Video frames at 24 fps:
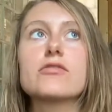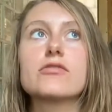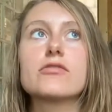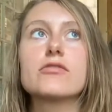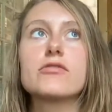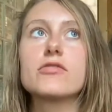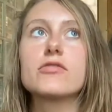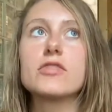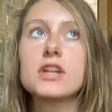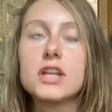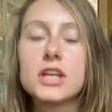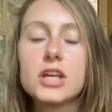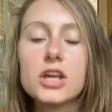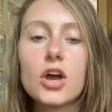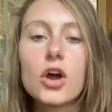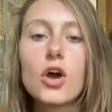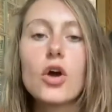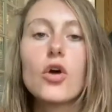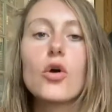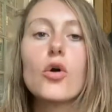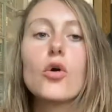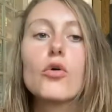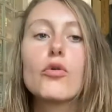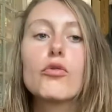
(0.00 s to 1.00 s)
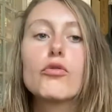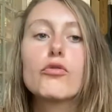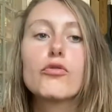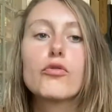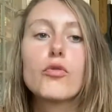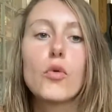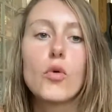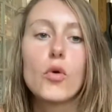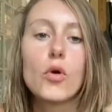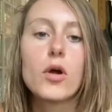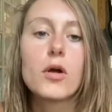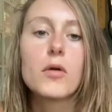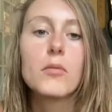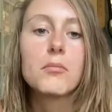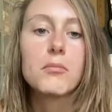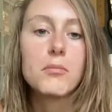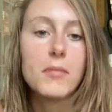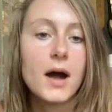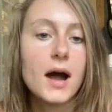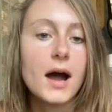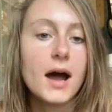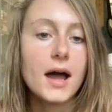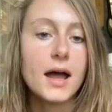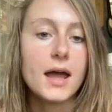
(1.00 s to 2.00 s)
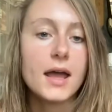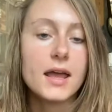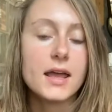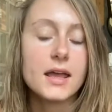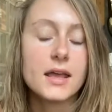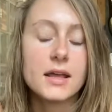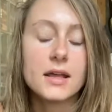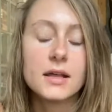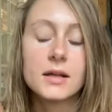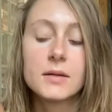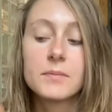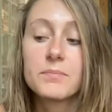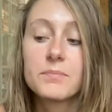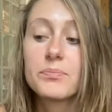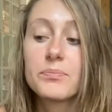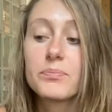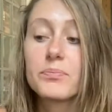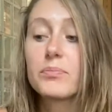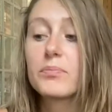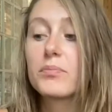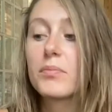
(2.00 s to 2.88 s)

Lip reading: video for my